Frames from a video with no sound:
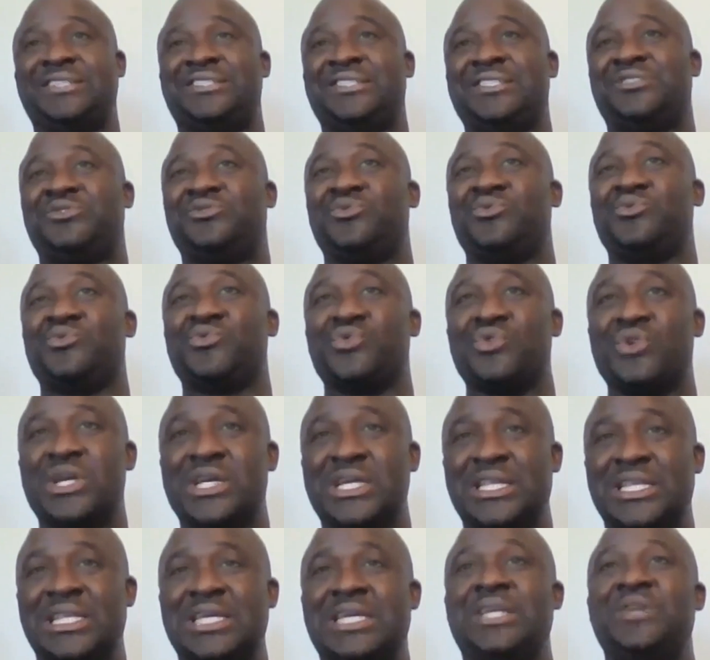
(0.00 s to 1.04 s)
I just
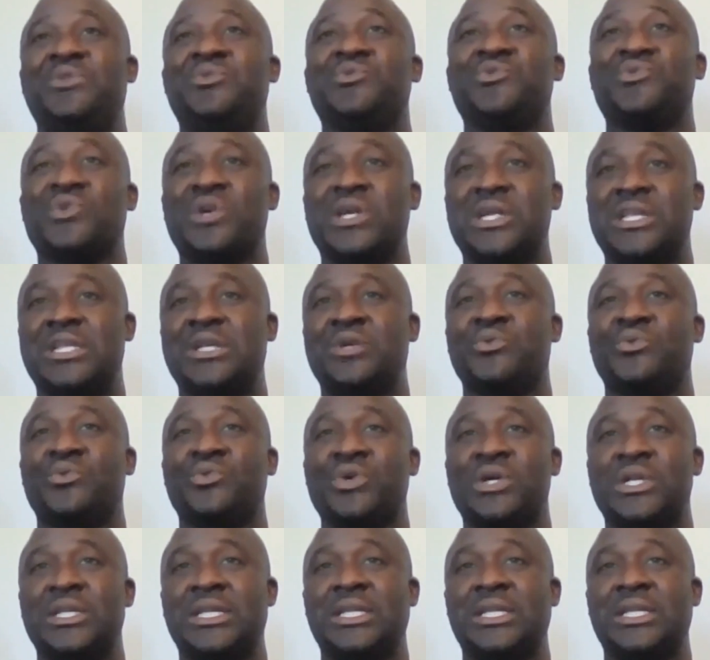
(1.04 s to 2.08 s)
really, really,
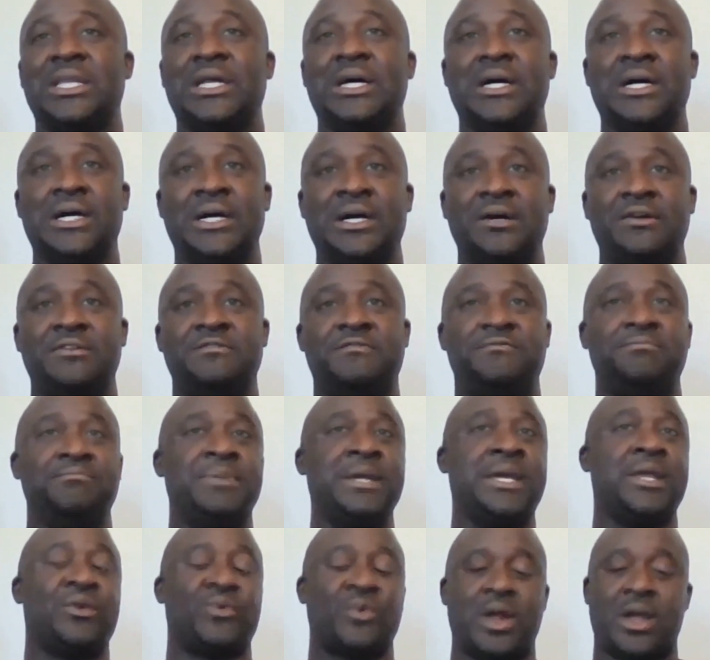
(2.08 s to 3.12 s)
really love
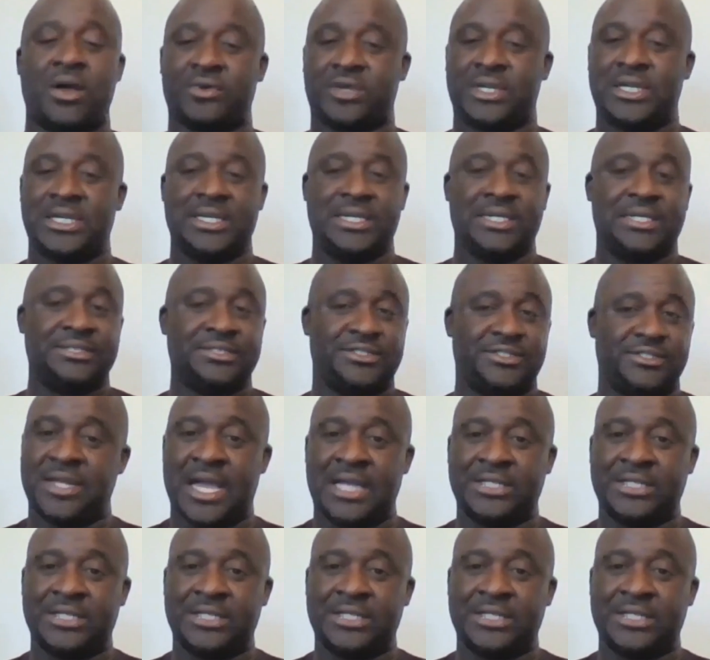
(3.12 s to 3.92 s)
being around kids.